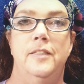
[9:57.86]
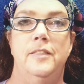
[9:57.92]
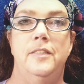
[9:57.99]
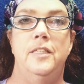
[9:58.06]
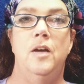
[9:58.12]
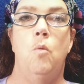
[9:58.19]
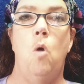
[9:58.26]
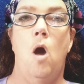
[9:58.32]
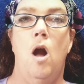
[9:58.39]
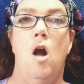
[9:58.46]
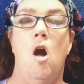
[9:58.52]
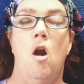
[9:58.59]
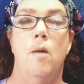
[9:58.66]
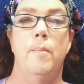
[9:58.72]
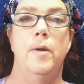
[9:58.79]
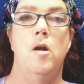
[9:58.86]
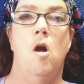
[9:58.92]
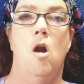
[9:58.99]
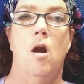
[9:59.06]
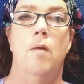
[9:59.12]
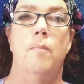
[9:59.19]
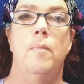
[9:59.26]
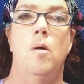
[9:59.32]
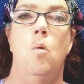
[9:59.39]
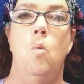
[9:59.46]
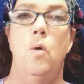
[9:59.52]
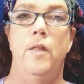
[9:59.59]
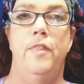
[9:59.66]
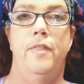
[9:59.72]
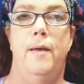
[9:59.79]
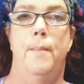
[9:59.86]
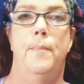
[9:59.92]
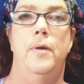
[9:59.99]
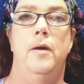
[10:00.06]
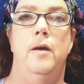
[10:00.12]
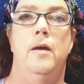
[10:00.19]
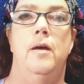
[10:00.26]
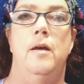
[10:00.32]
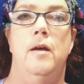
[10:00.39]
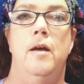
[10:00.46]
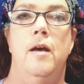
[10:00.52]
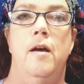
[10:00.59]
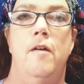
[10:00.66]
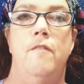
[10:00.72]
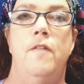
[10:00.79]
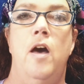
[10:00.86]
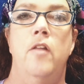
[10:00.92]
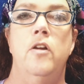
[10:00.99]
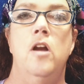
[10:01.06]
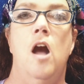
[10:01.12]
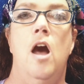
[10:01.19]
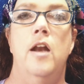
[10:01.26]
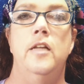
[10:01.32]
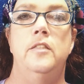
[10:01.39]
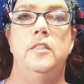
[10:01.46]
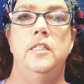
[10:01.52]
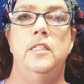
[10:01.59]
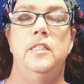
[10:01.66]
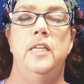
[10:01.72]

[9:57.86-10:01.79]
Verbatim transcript: to walk arm in arm with them. Father God, as these